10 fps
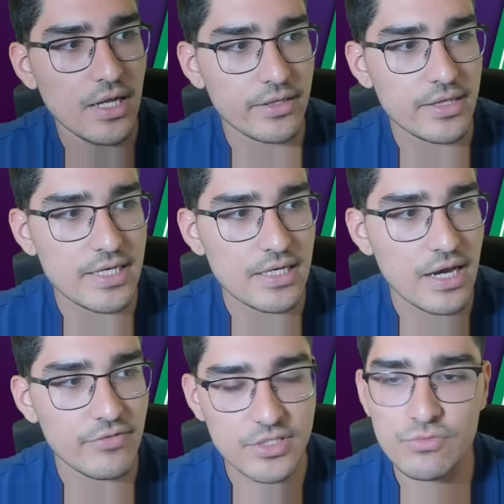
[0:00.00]
The
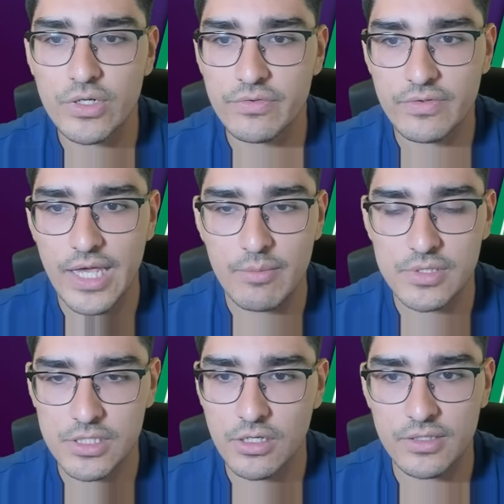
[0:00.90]
Everton run of games
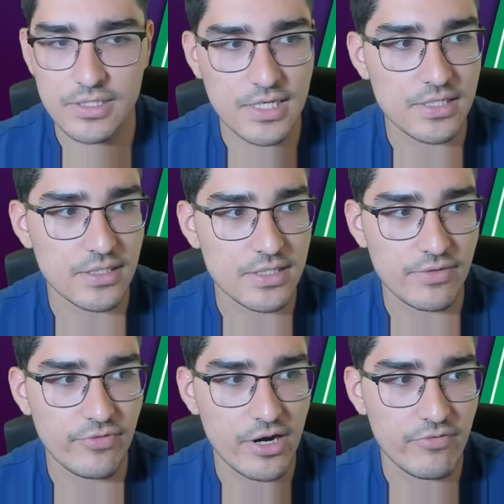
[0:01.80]
to start the season is
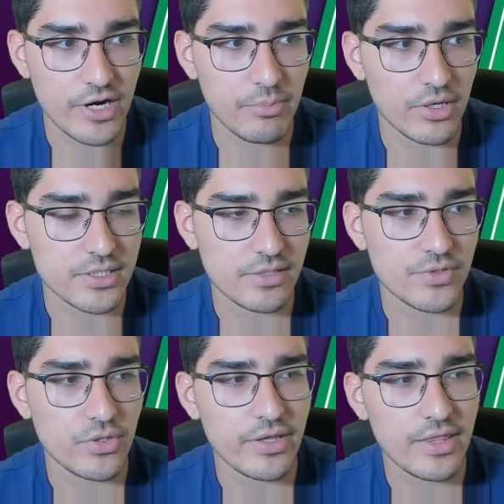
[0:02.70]
very, very positive.
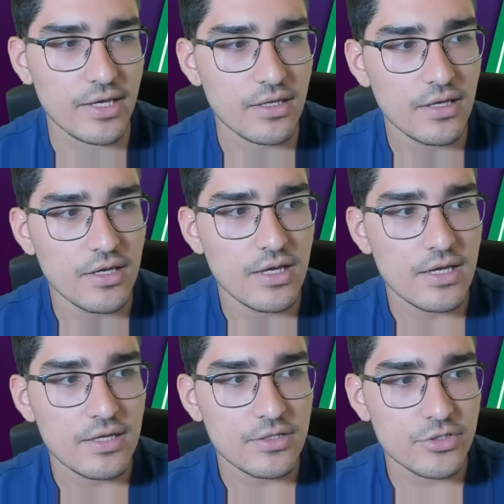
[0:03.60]
So I think
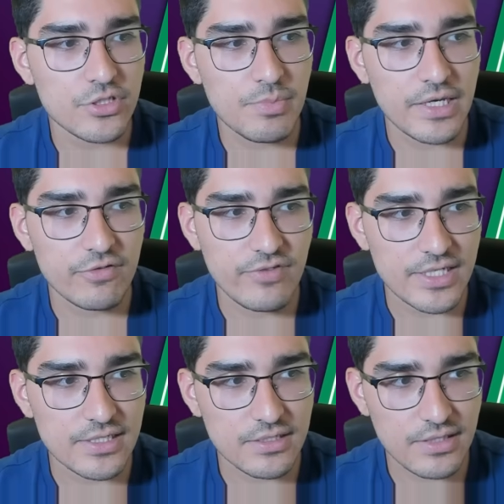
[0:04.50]
just being
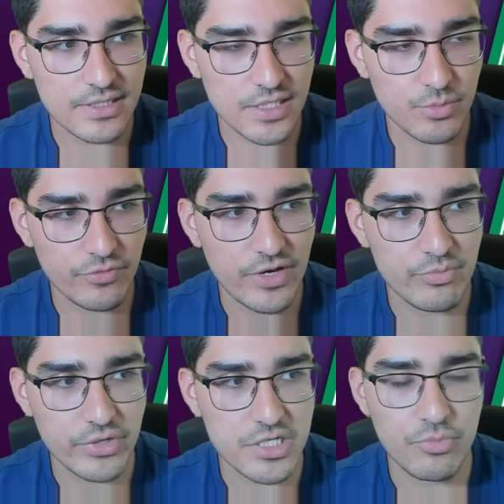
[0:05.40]
invested into that 6.5
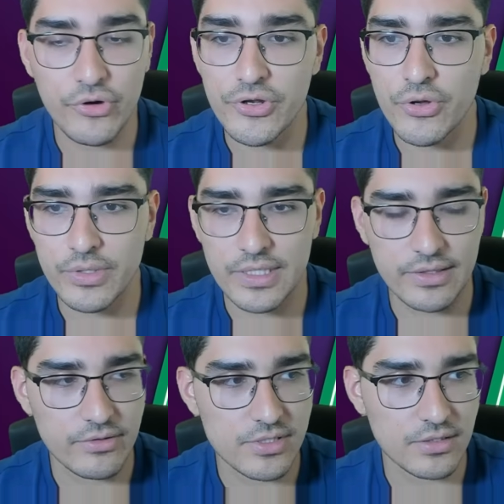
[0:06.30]
price point, knowing that
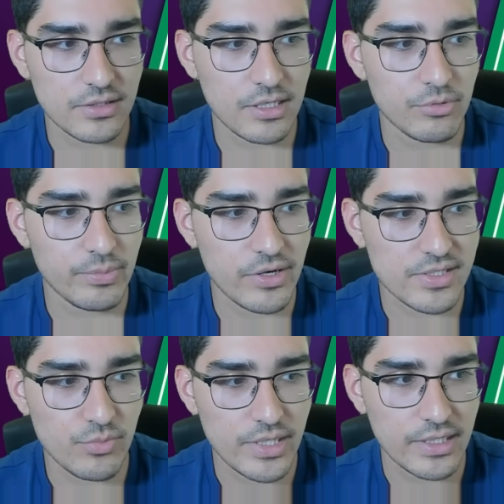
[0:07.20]
there's a couple players
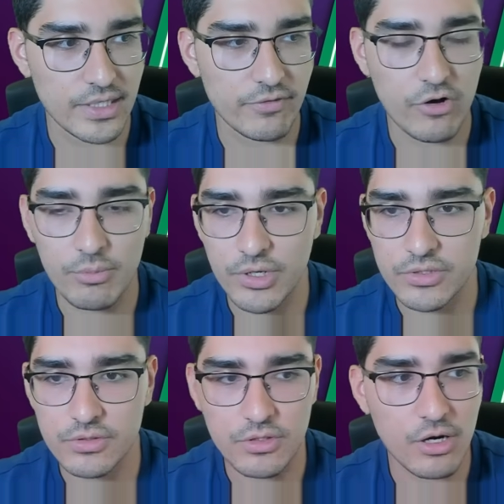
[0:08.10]
that we can kind of hop
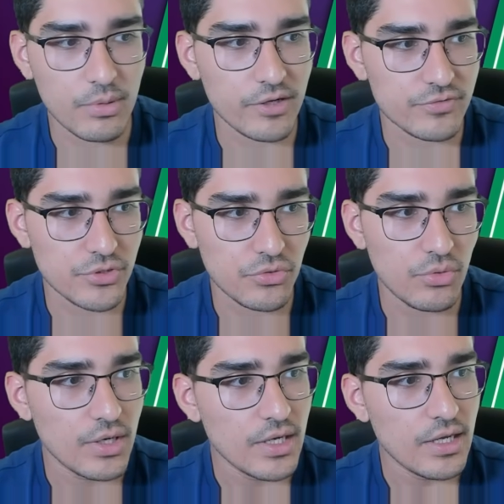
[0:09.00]
on, hop off to,
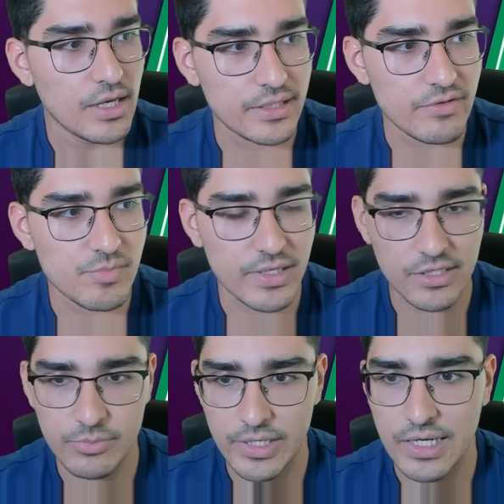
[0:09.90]
gives me a
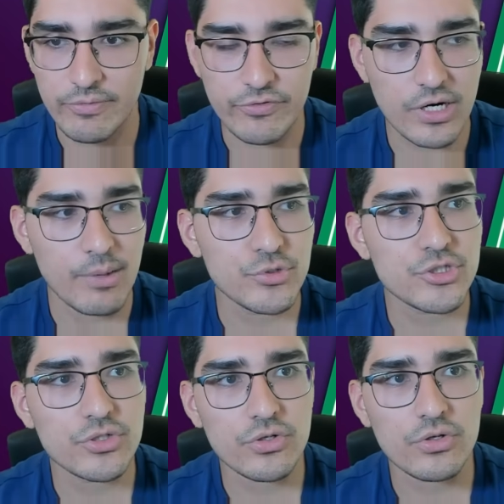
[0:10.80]
little bit of comfort. I'm
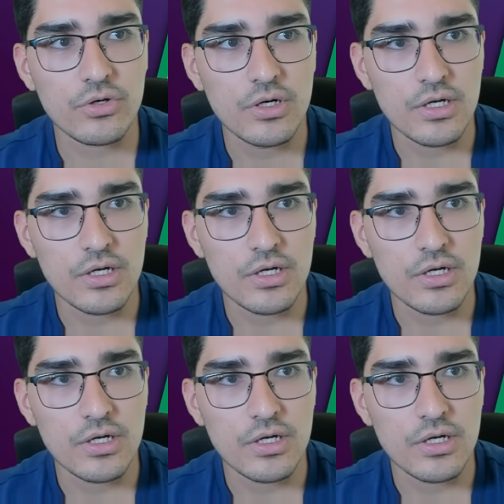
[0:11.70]
sure,